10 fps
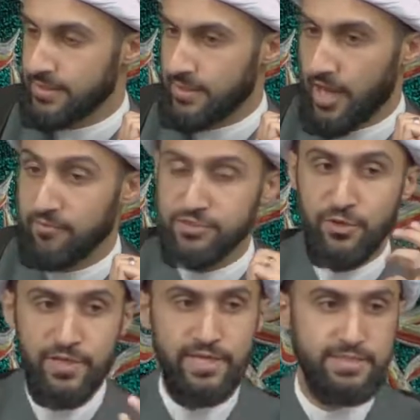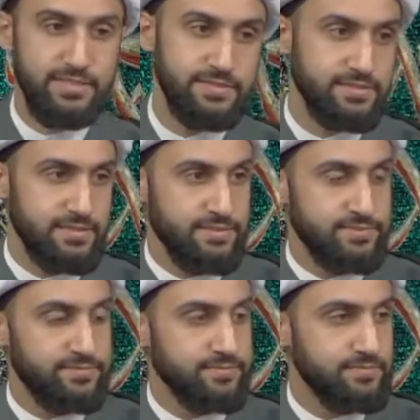of tawheed
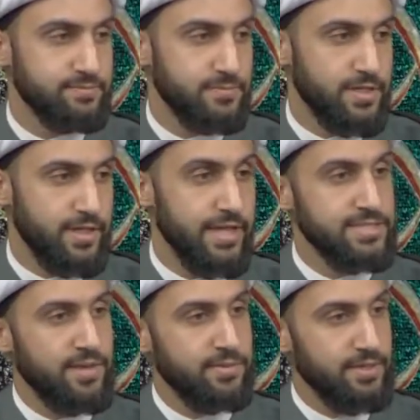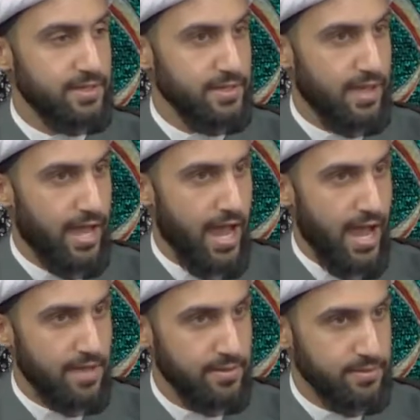is a
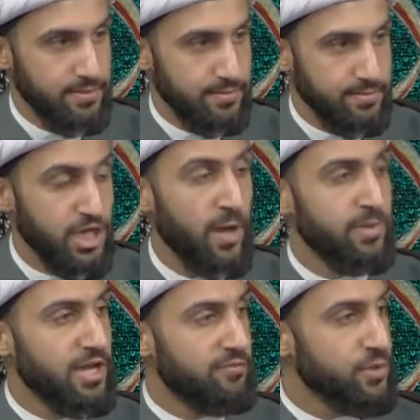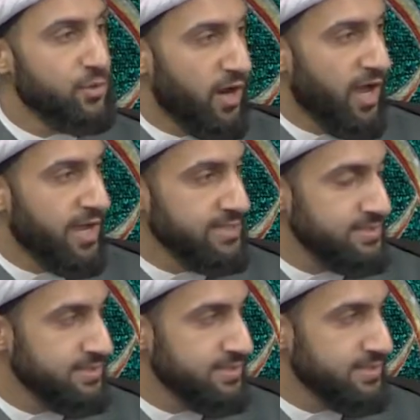topic of the Quran
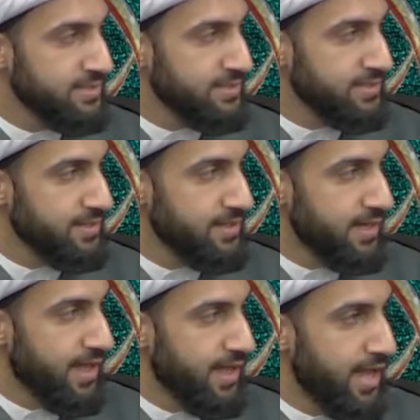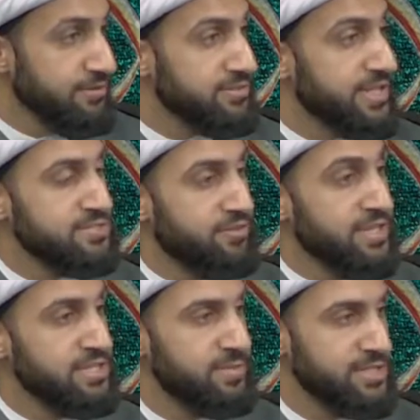and that is
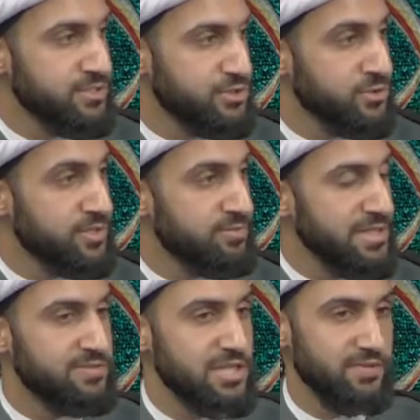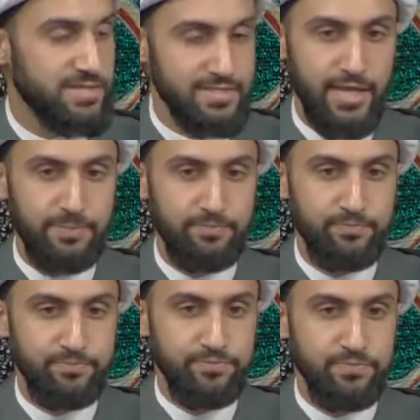fundamental to the beliefs of Islam.
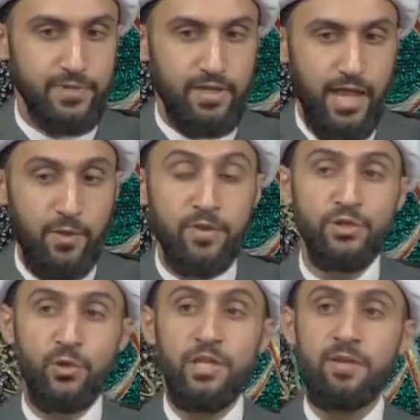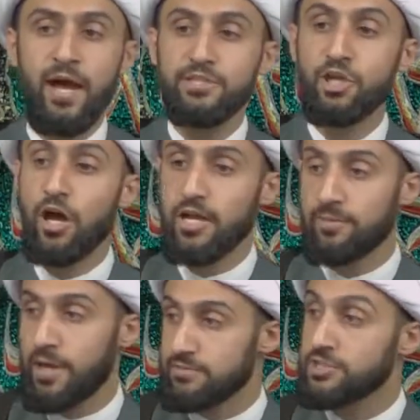And when the ulama talk
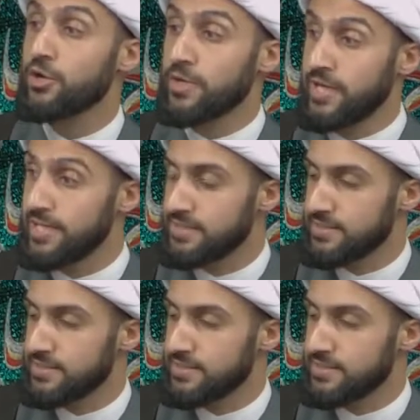about tawheed,